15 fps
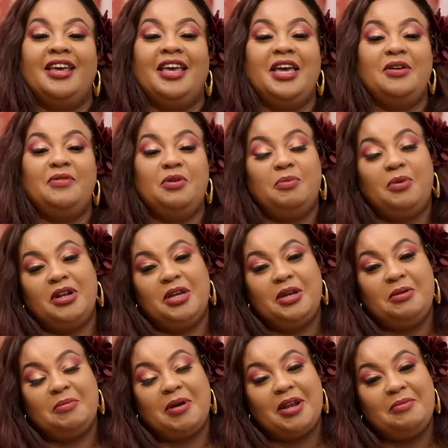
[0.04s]
Hey
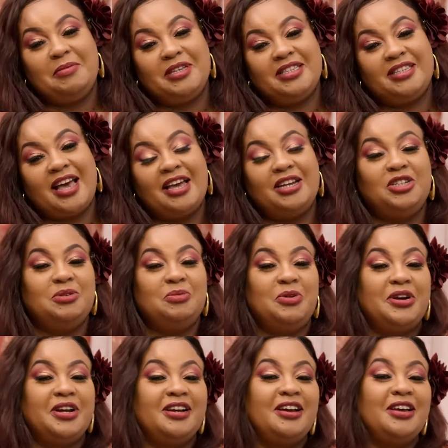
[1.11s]
everybody, my name is Angie
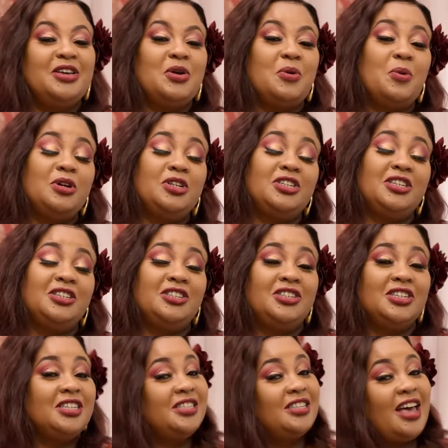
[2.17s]
Murenga. You're watching
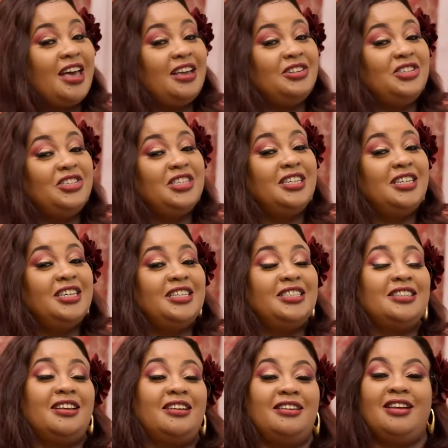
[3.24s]
Just Angie.
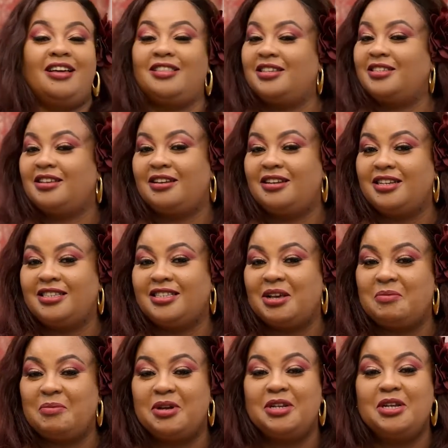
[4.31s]
It's another Sunday
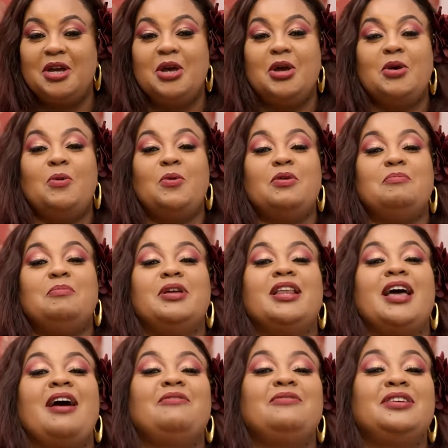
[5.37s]
sermon. We've been
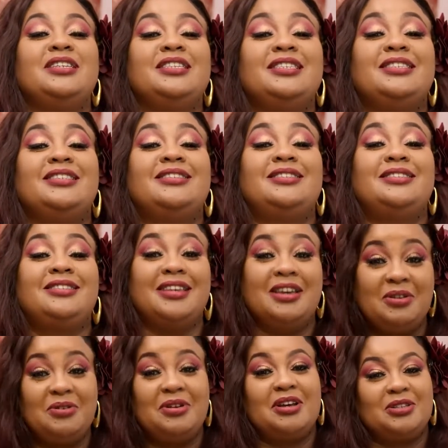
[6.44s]
having
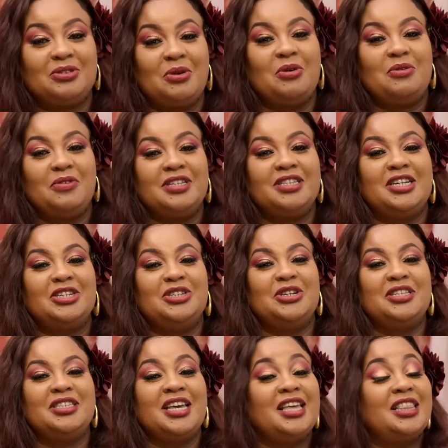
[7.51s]
serious
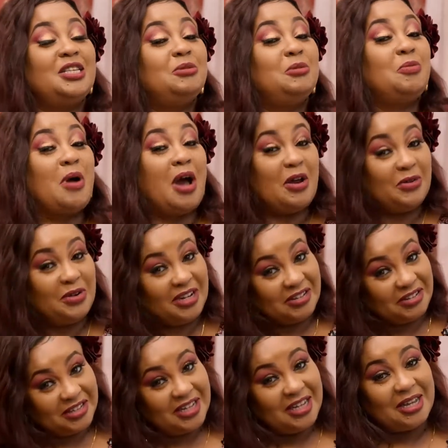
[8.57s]
conversations. Hey, these people are
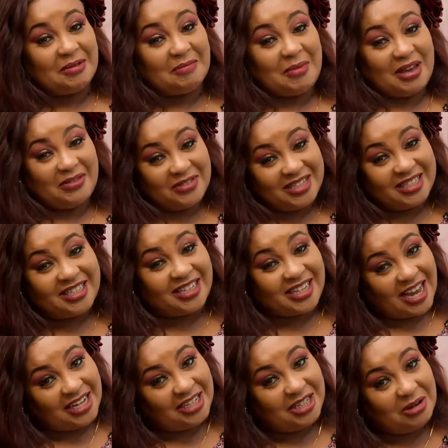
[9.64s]
real. My visitor,
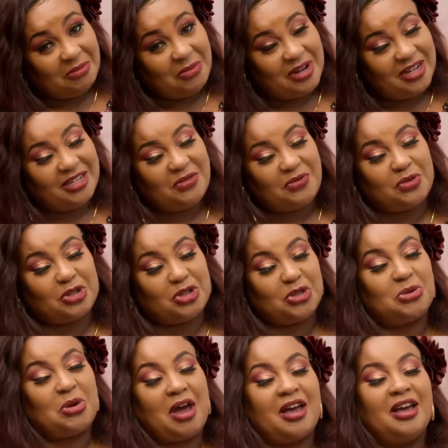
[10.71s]
Kanji and Wendy, for
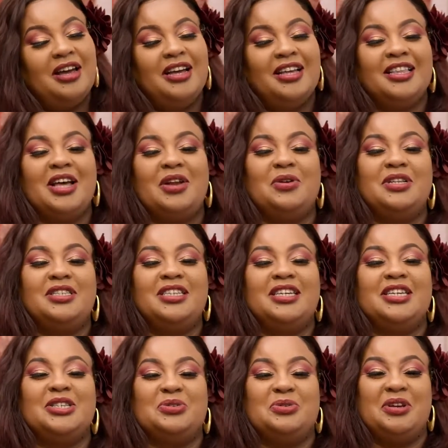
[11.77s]
sure, the anointing
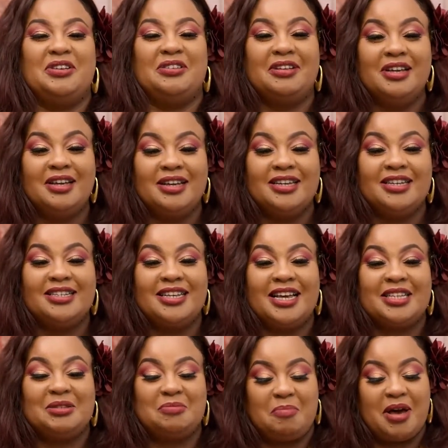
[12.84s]
is real. It
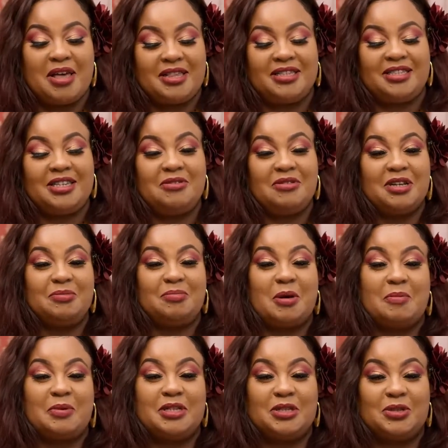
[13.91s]
has birthed serious
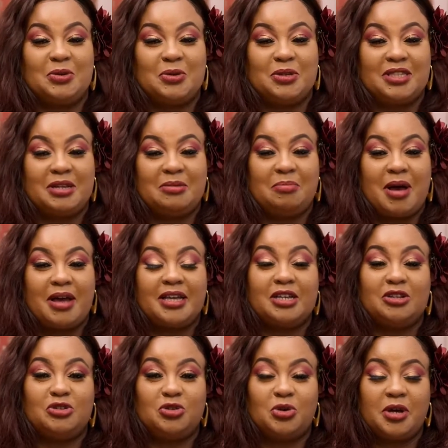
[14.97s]
purpose. So sit back,
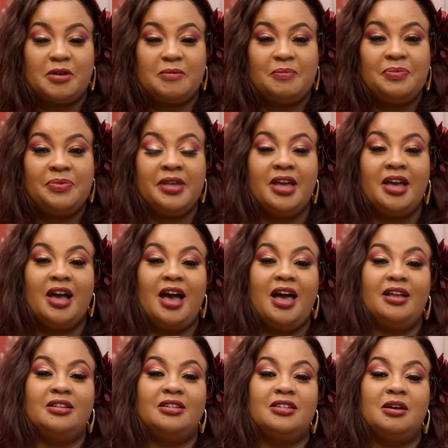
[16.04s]
enjoy,
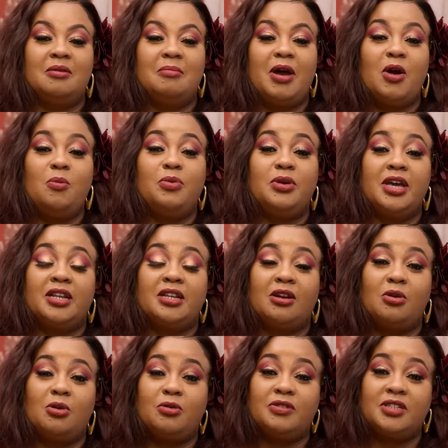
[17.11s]
and I hope you get a
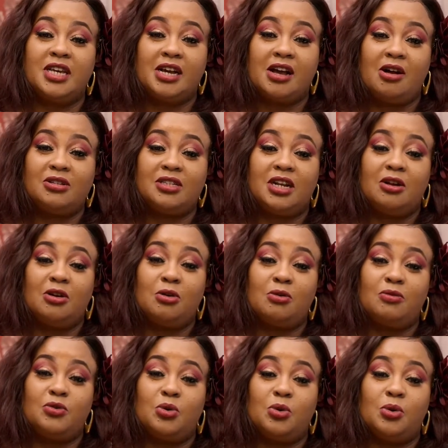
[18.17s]
lot of takeouts and a lot
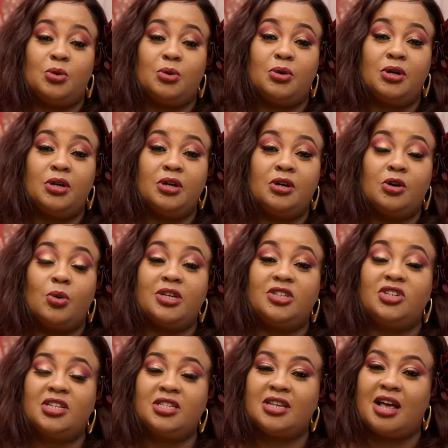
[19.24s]
of your
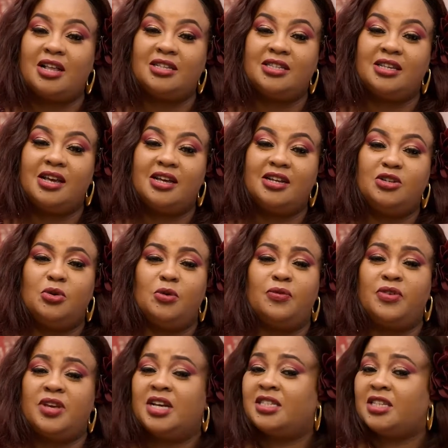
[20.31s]
questions answered, your
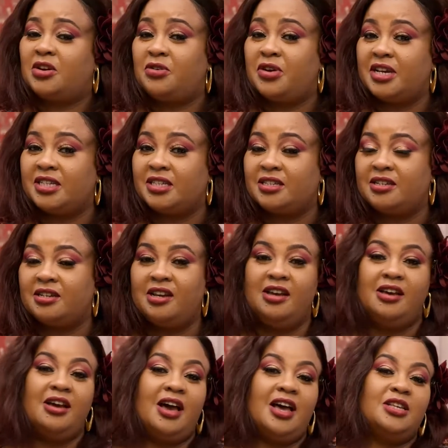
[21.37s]
fears addressed
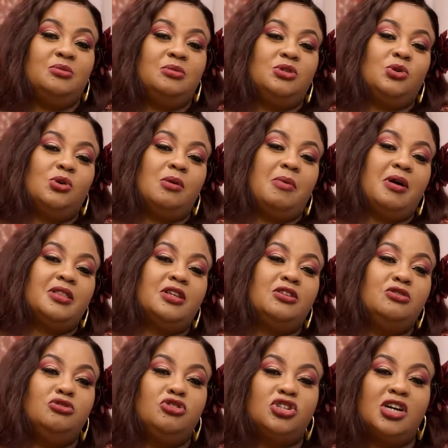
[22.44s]
as we talk about the
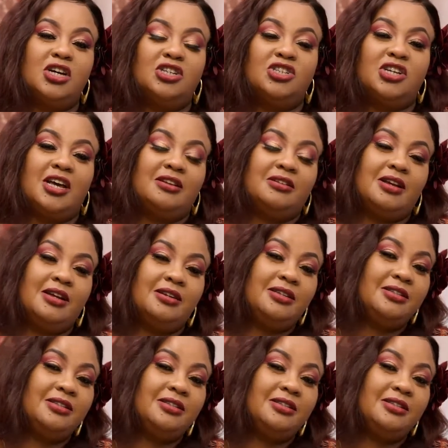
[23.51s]
new church and